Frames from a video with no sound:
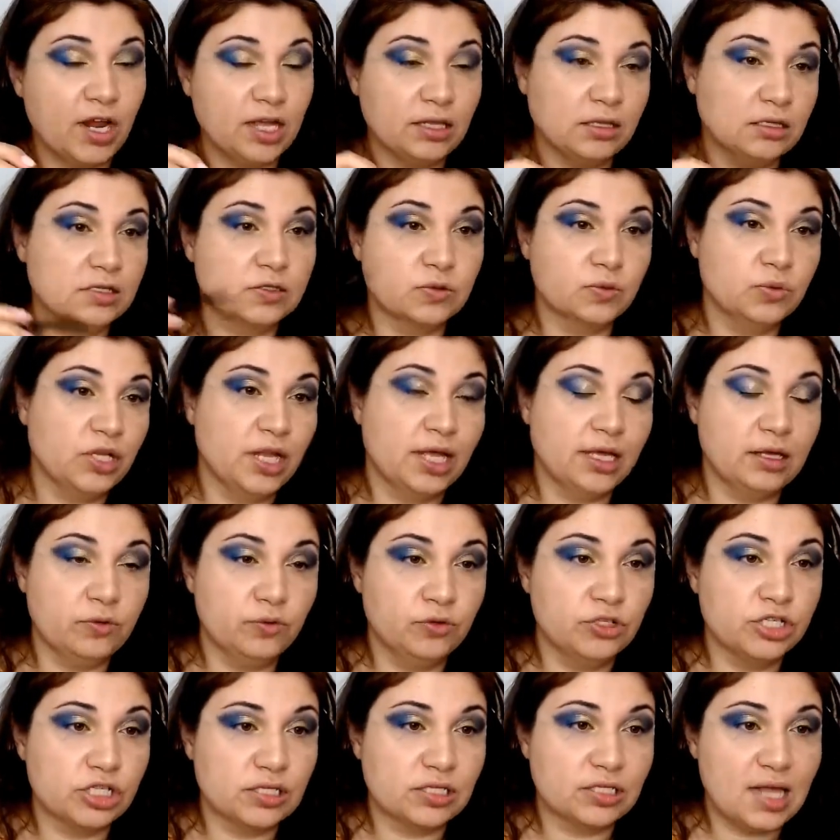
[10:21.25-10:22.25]
Because we
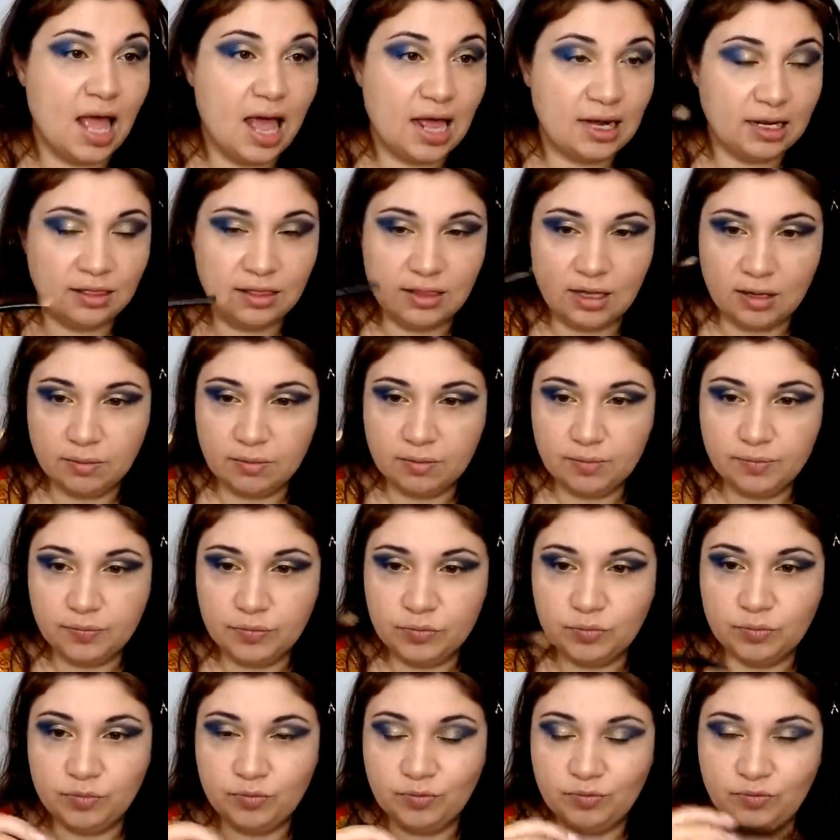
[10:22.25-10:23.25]
just added them
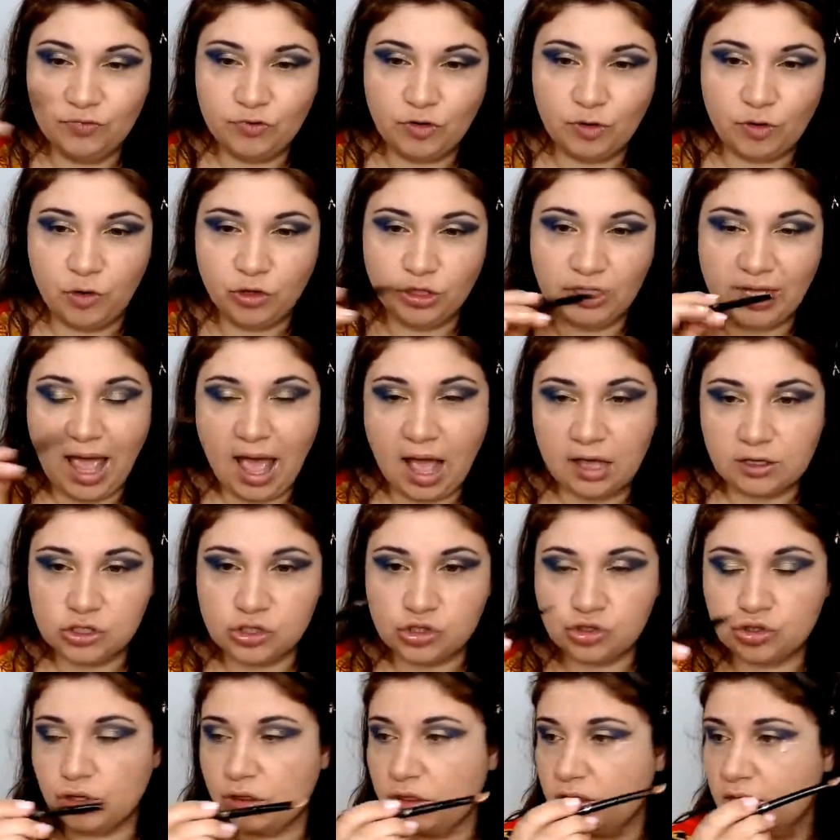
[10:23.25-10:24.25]
from all the
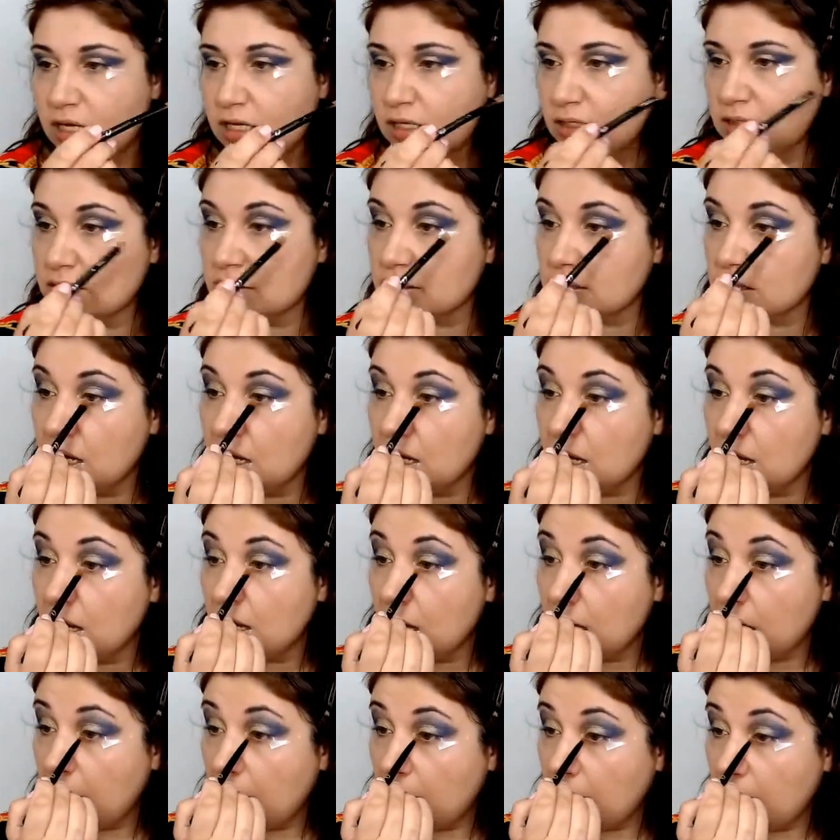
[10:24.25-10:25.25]
extra things,
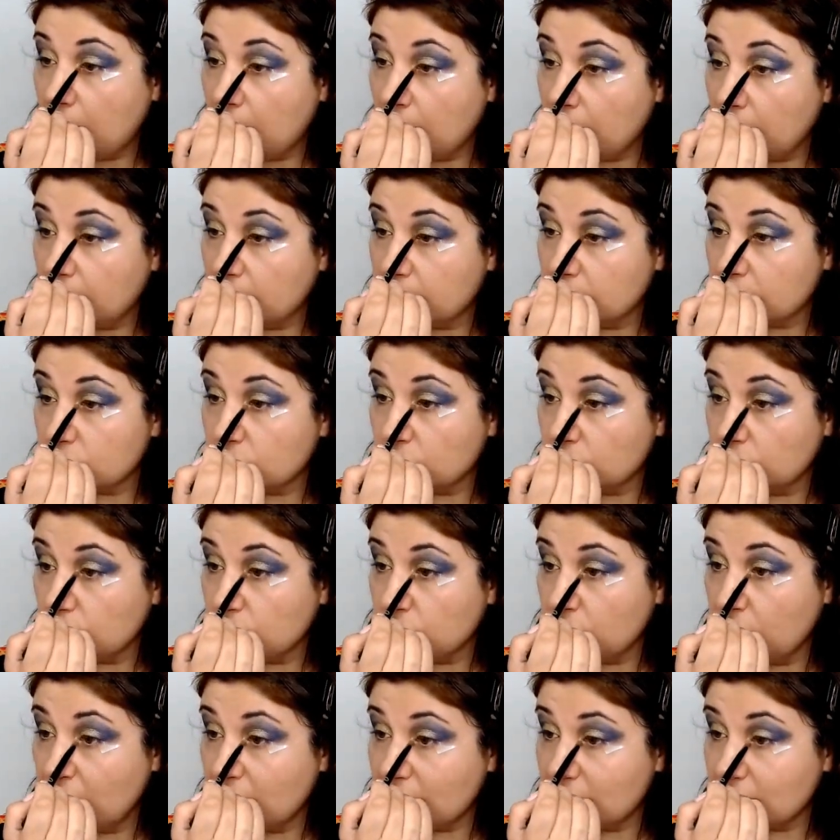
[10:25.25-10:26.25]
so that you
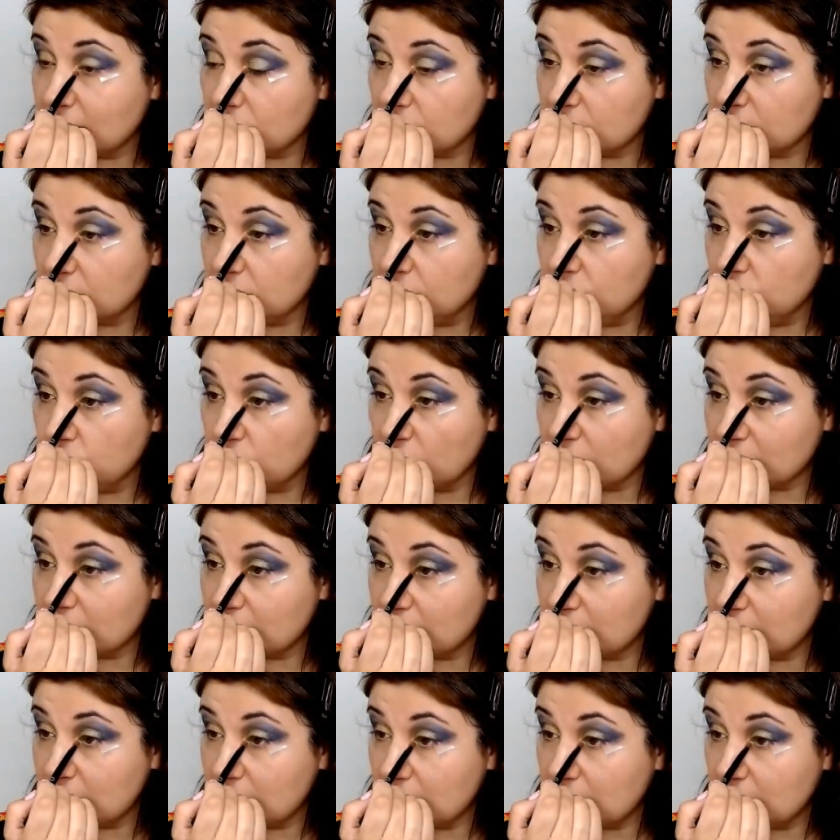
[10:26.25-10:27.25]
guys just
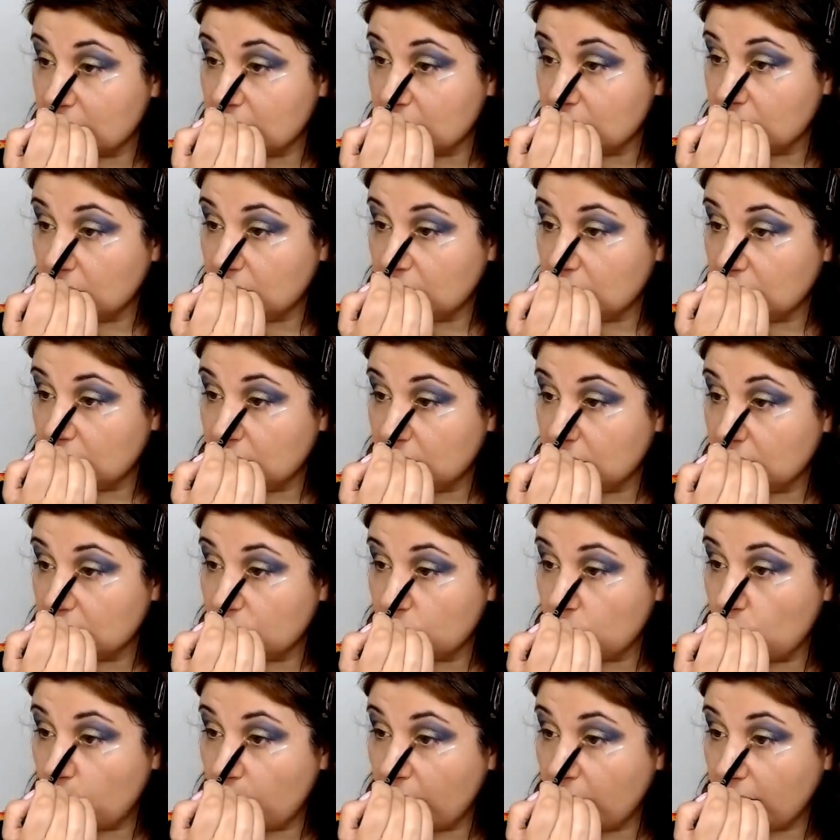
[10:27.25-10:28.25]
see the
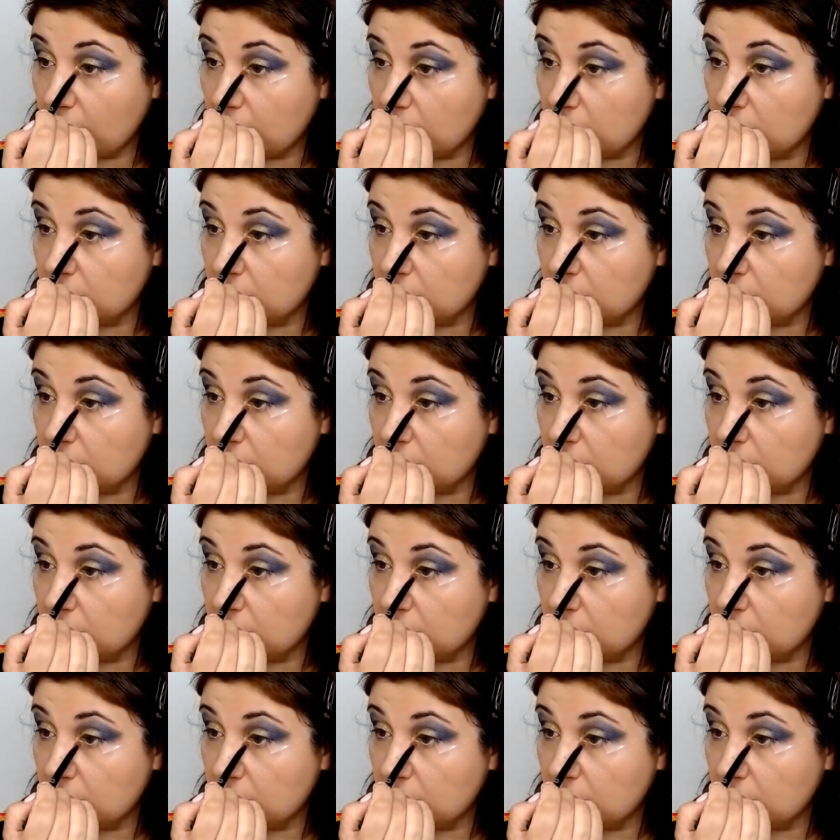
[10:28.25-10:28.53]
quick